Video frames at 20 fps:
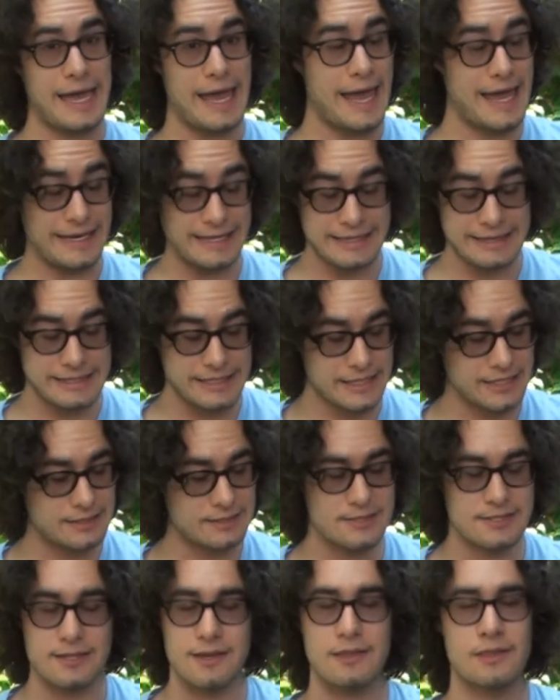anything,
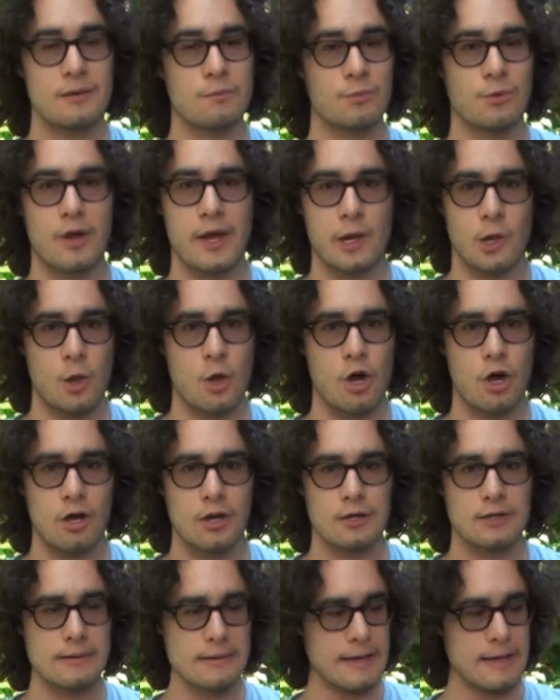send them right along.